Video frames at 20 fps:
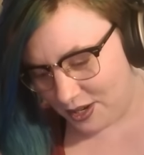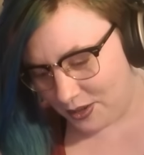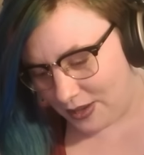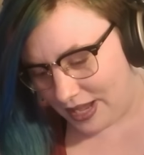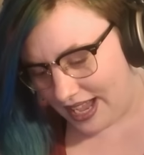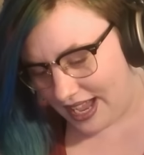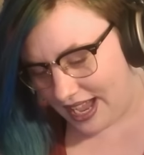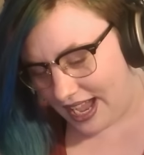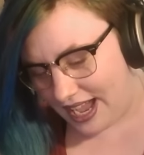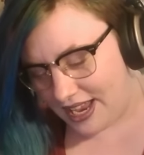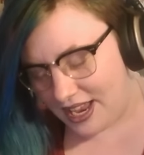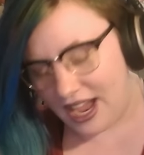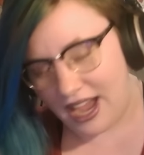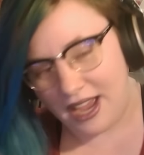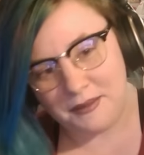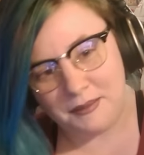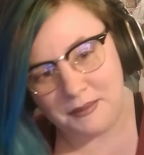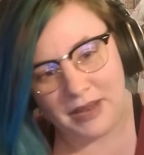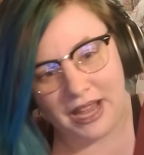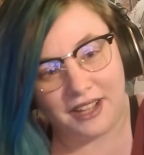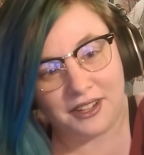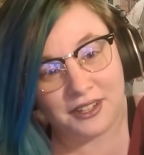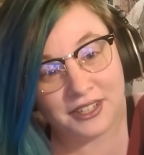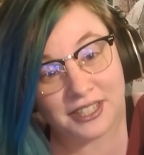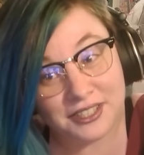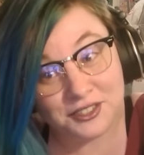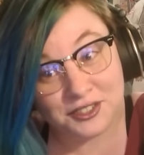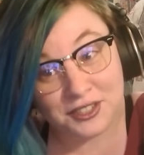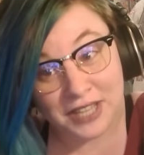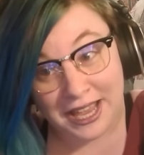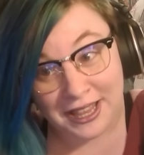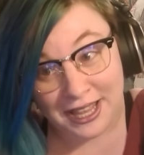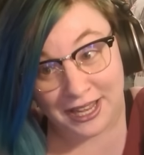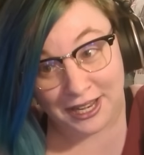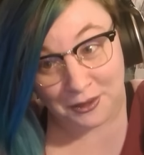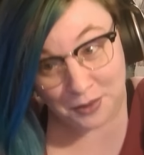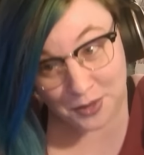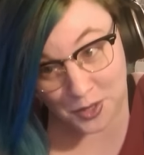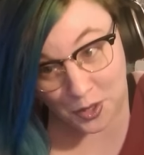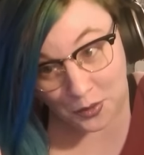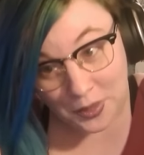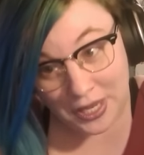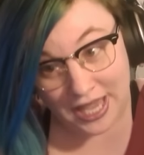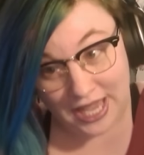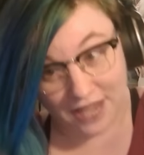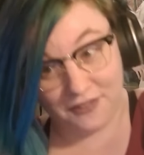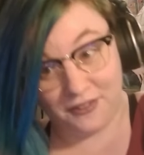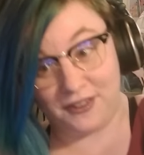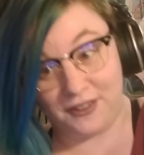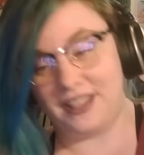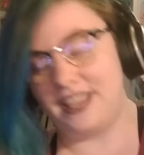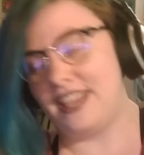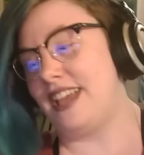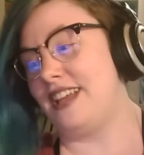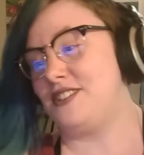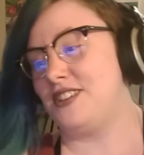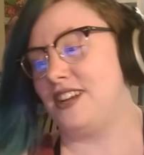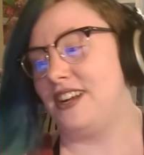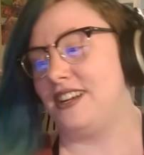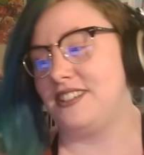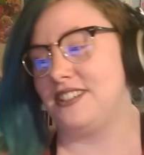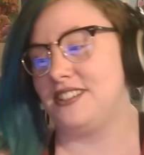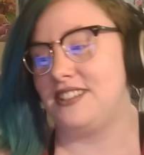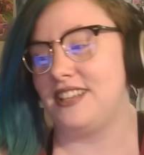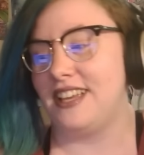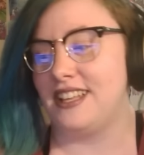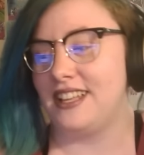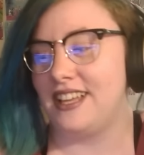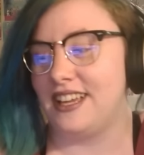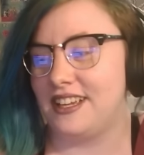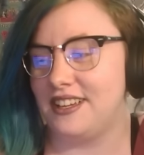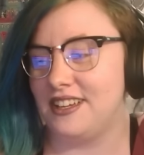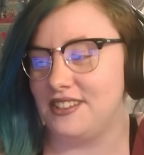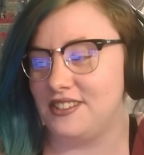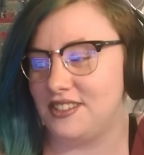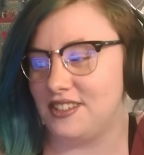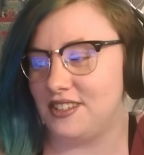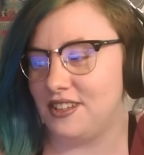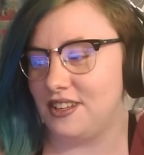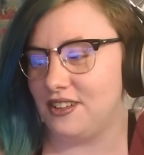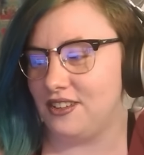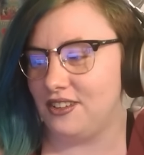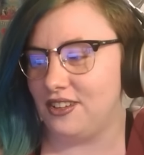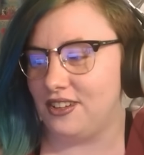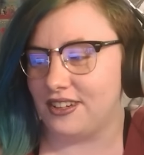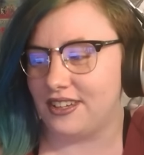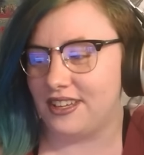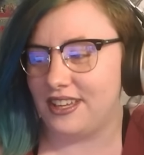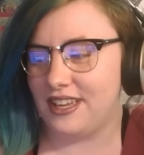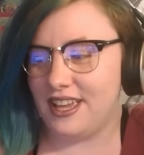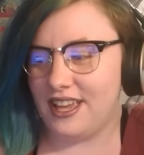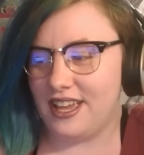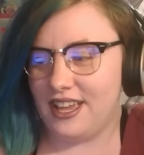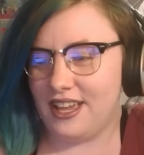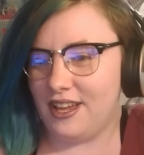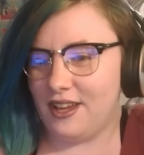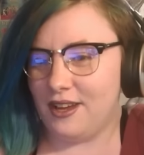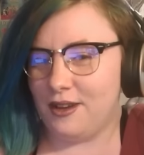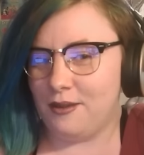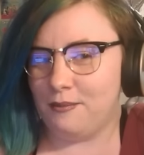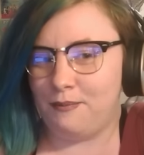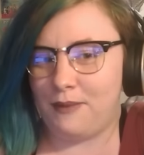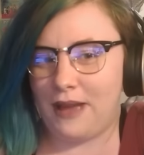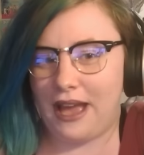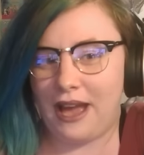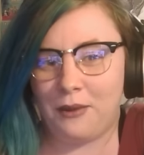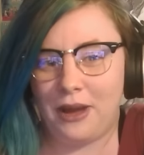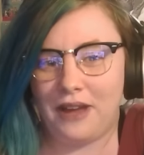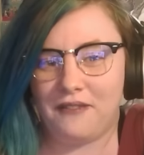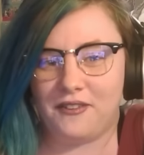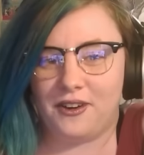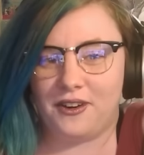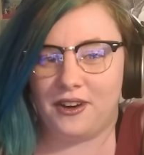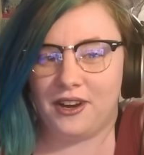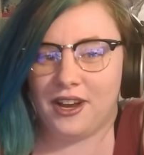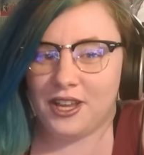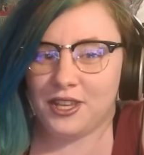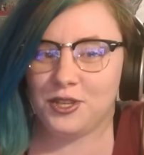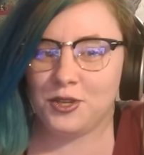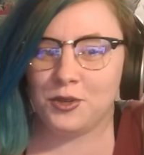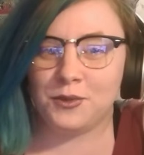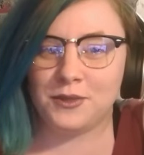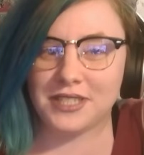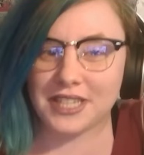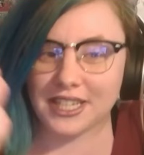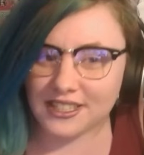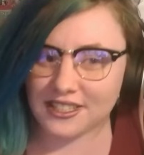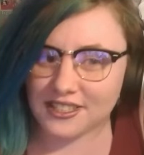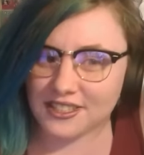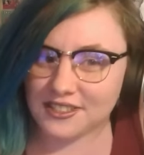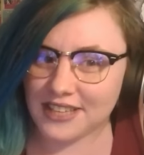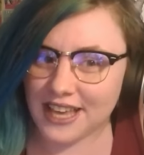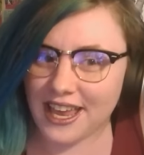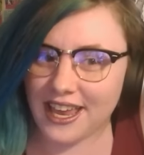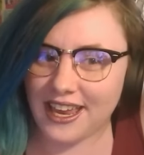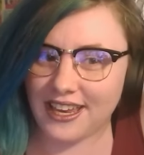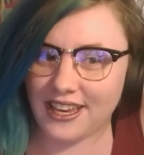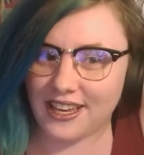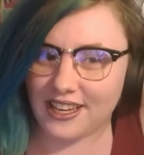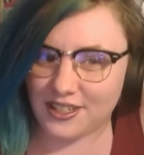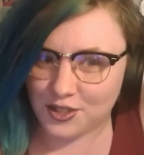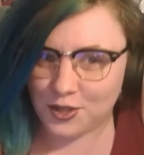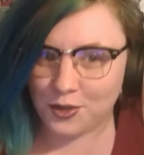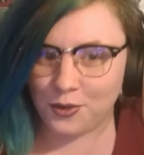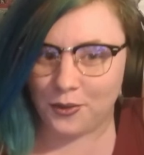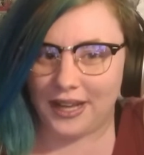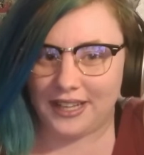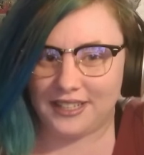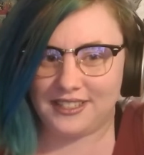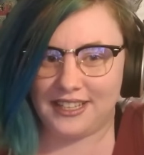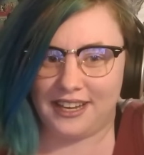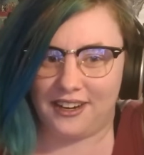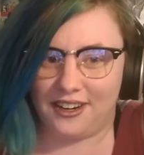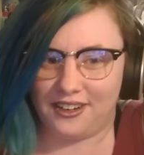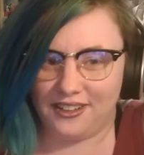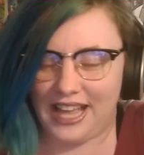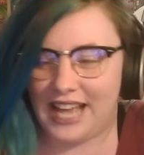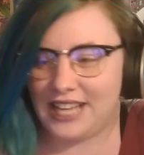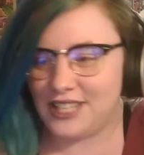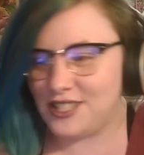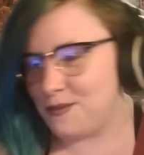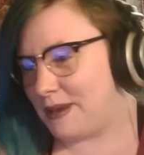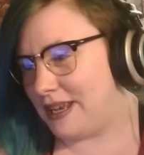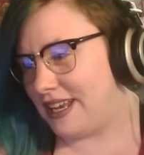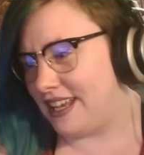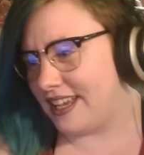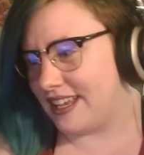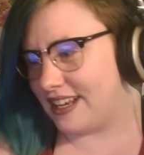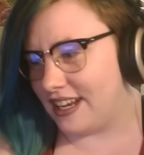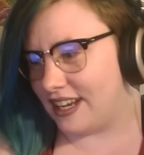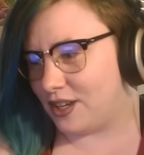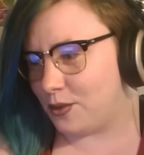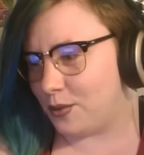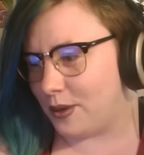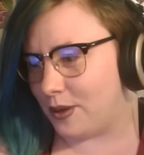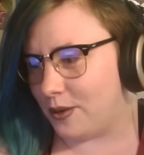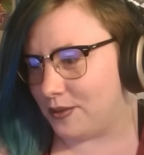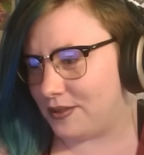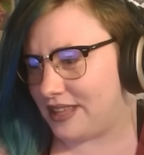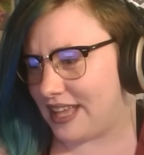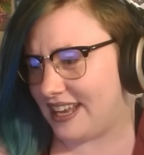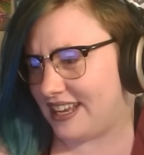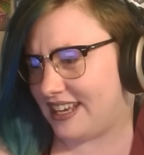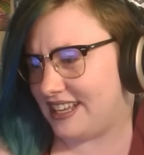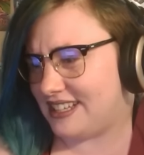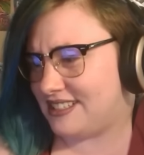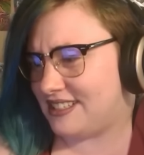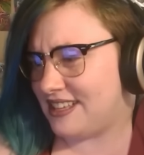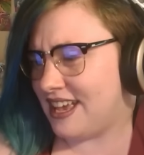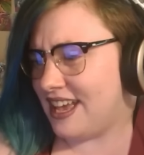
I'm not going to say that it was okay for the HR to say that because, look, however, you did say to us at our last meeting, and I quote, that it's